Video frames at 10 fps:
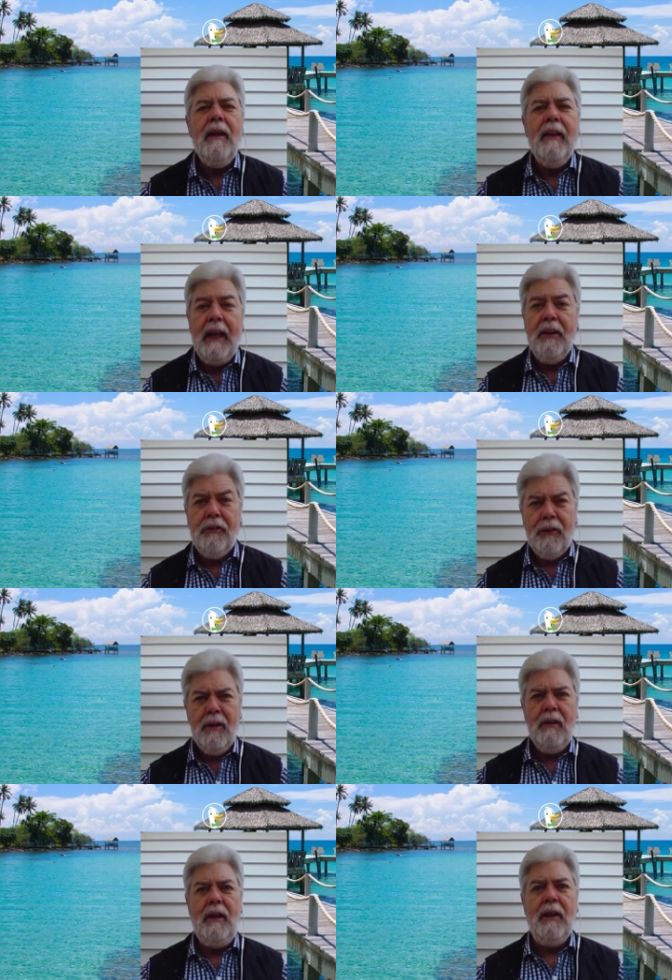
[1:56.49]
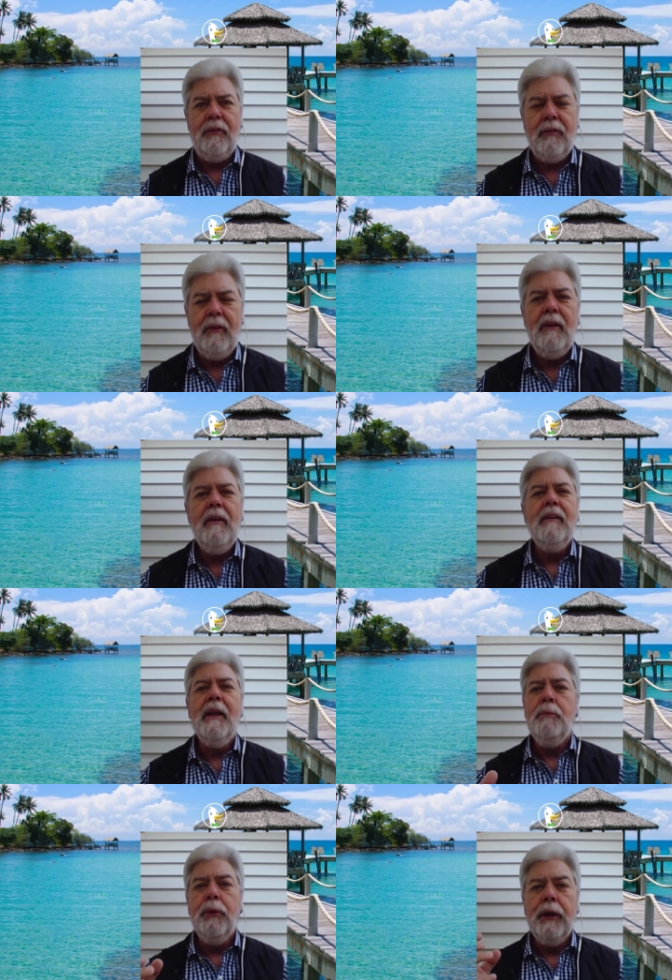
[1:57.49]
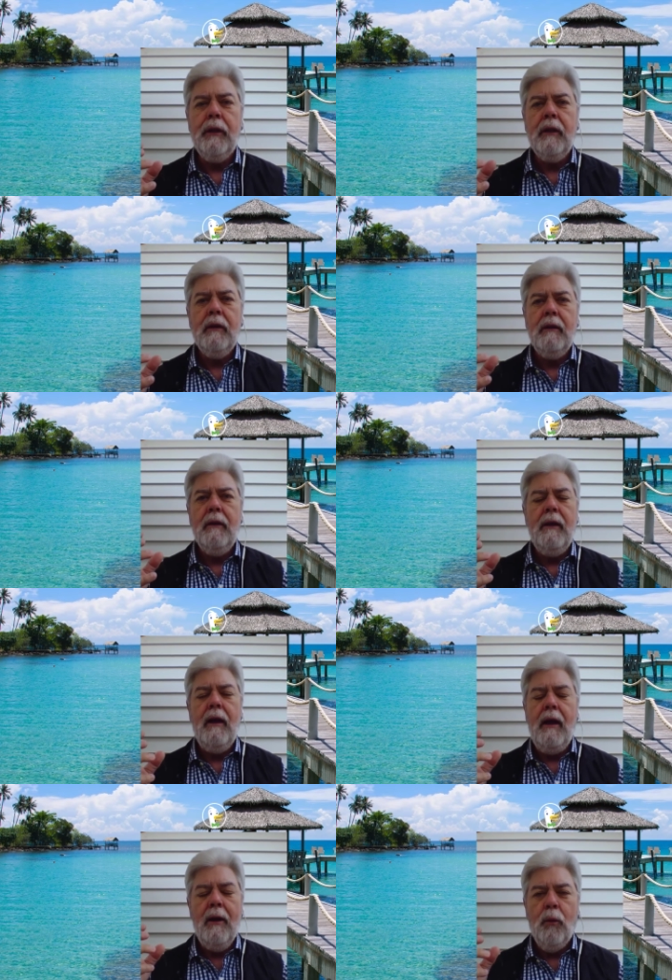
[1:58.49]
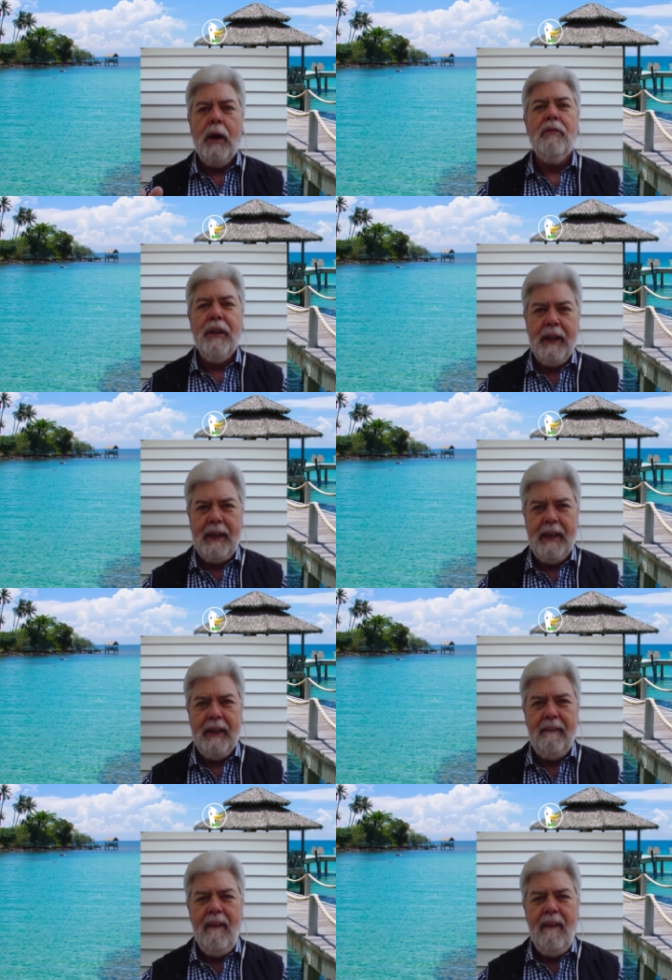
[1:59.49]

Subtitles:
The answer, yes. They put it wherever they can.